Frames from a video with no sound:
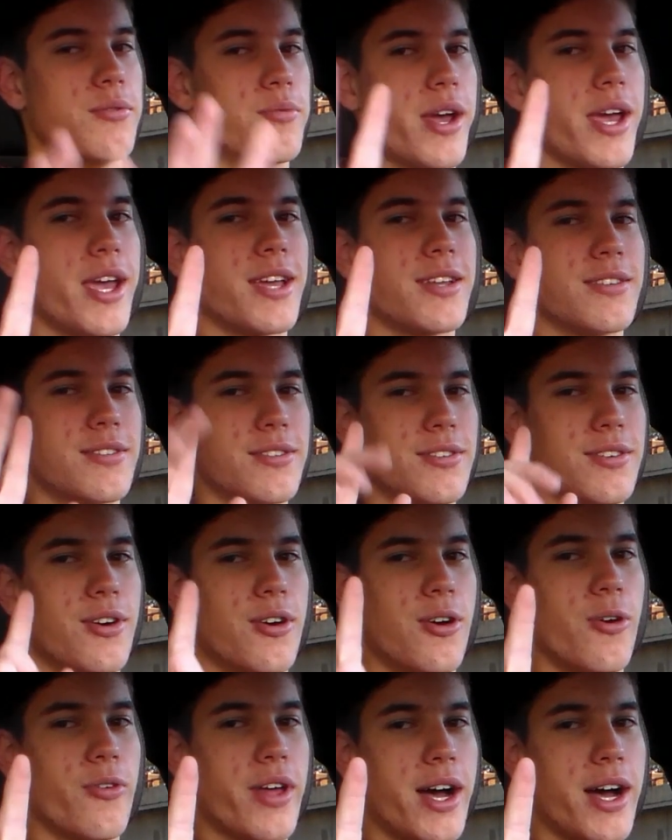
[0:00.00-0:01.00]
Wait,
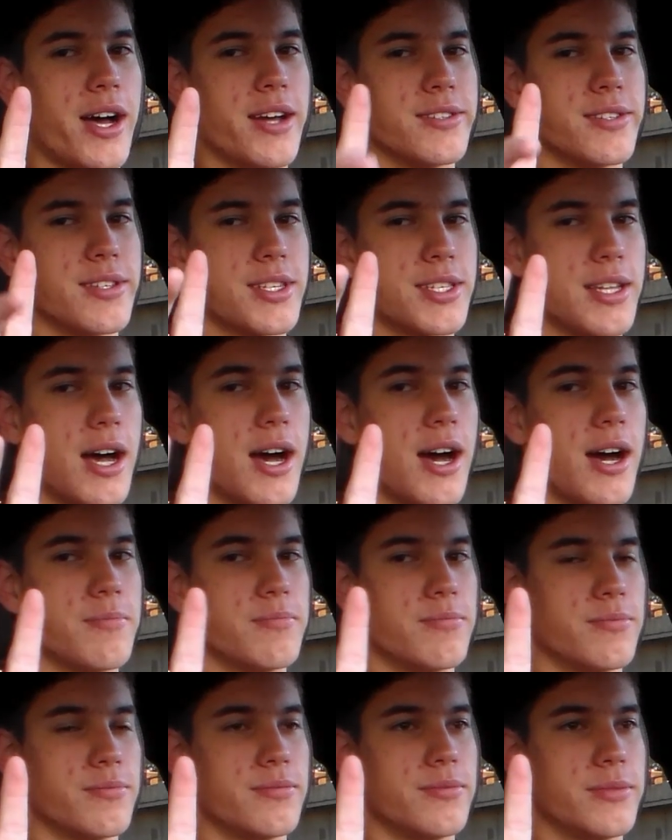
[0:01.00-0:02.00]
hold on, stop.
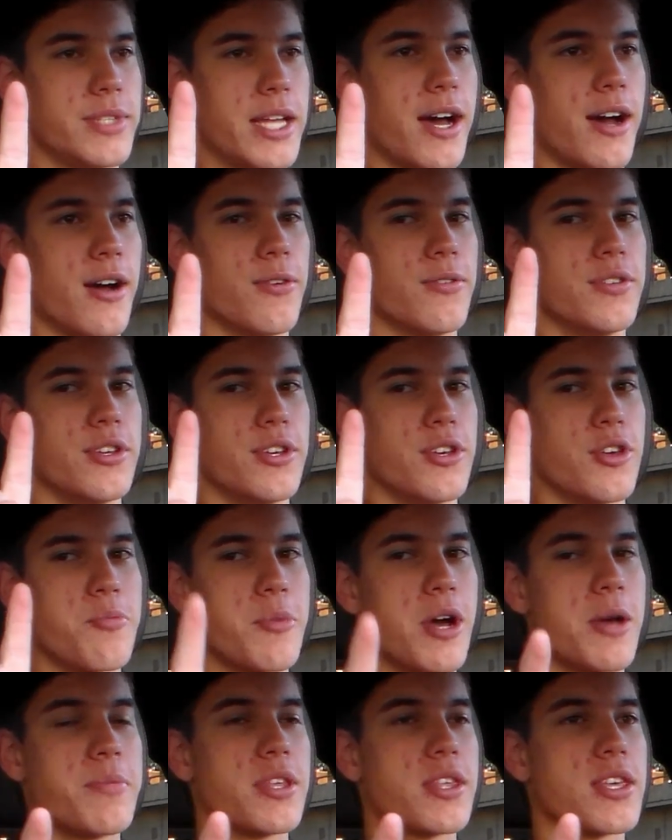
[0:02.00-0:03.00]
Now,
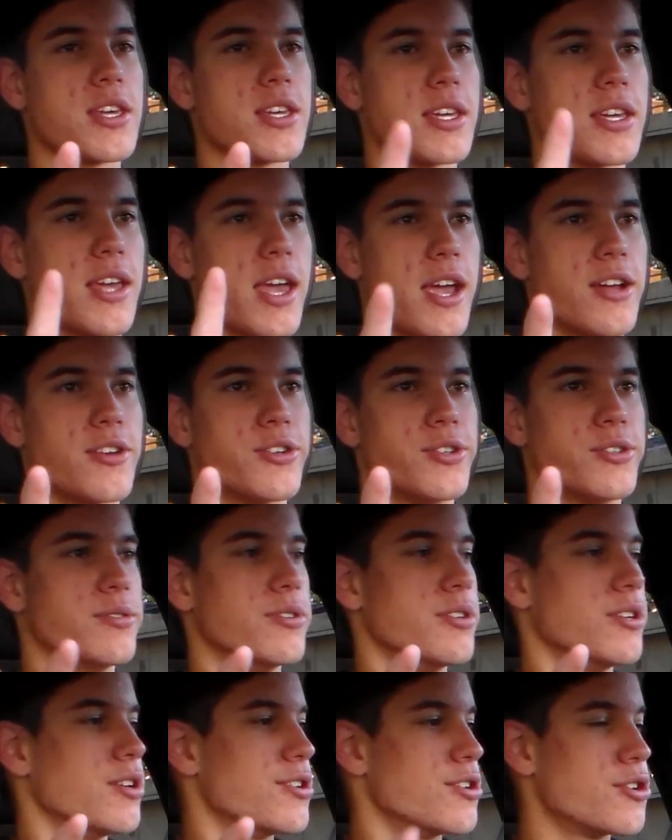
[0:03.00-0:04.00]
you might be thinking, Andrew,
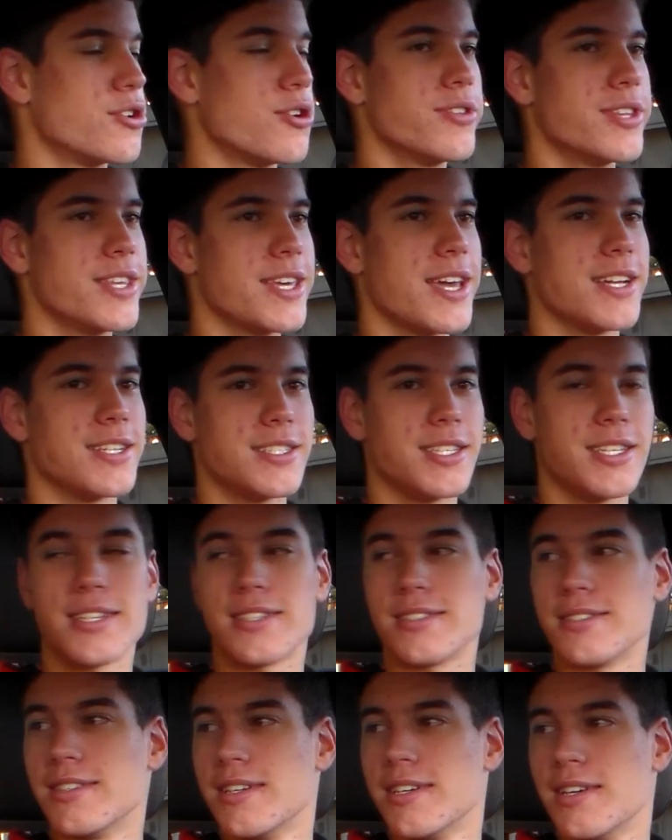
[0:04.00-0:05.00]
you're only
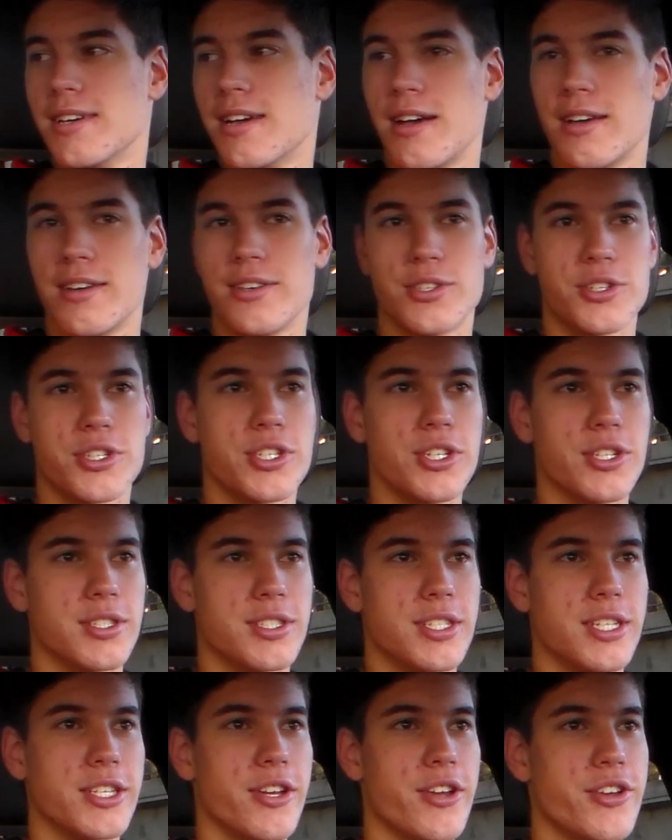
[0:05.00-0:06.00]
18. You're still
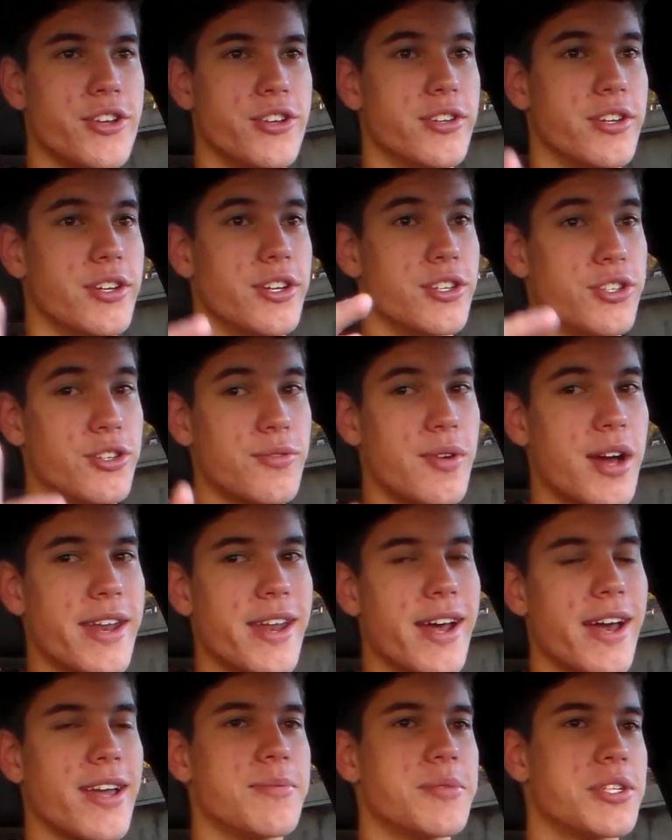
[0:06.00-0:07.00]
a teenager. You're
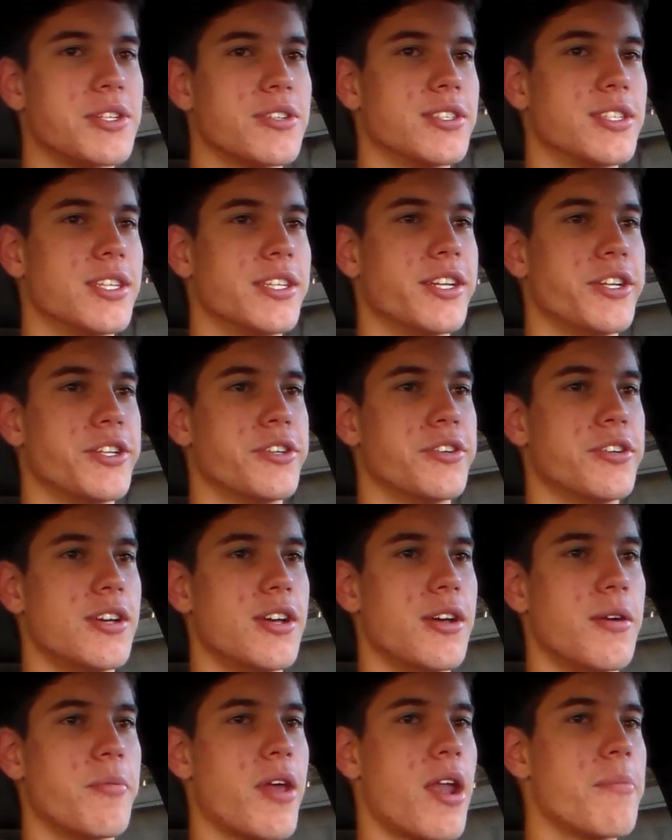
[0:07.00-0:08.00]
right, I am still a teenager.
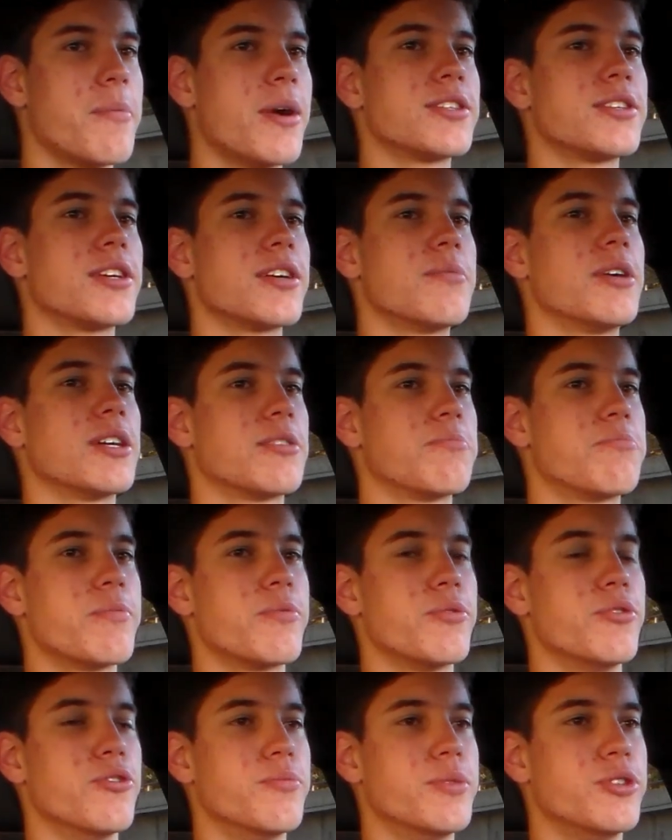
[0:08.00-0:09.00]
But I'm not talking about the
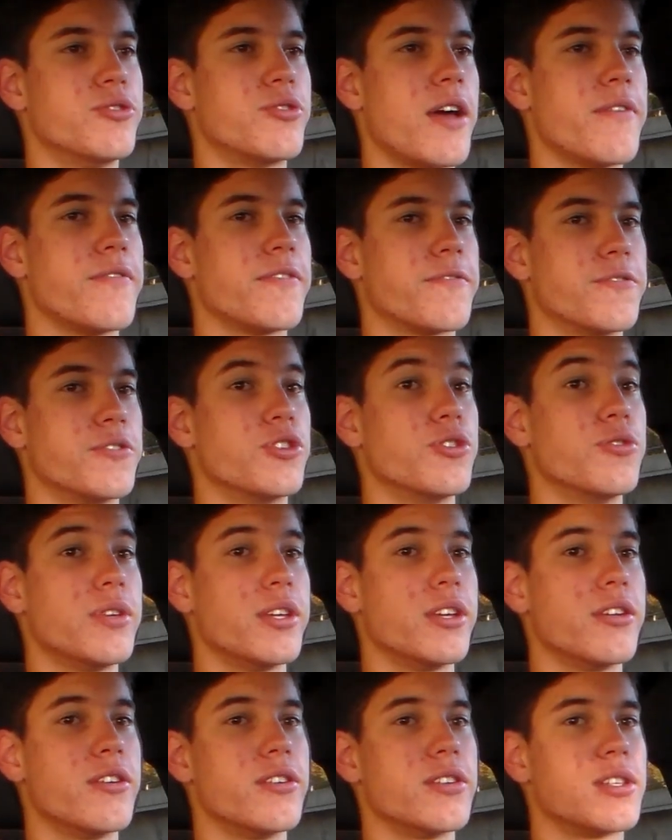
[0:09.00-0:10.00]
people who've been driving for 2
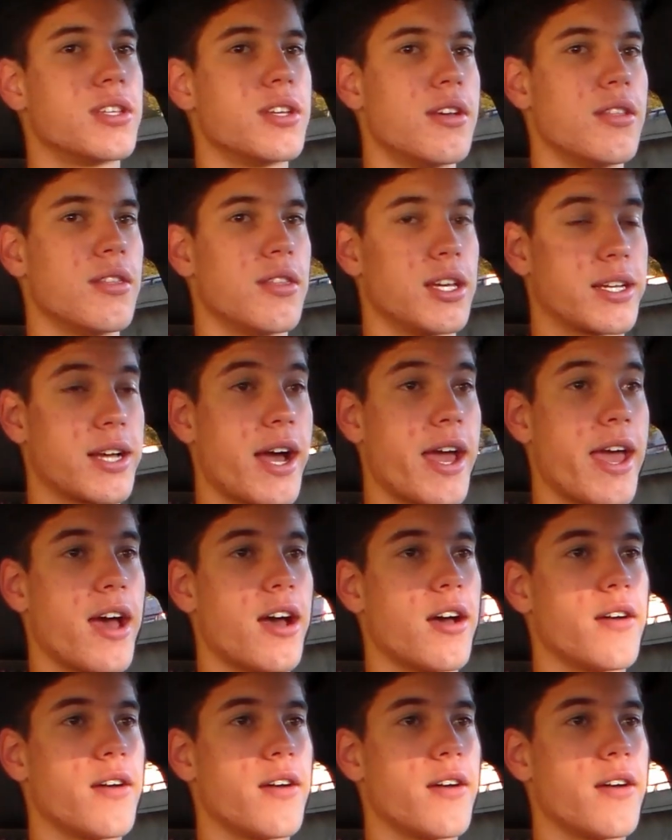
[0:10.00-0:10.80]
years, like I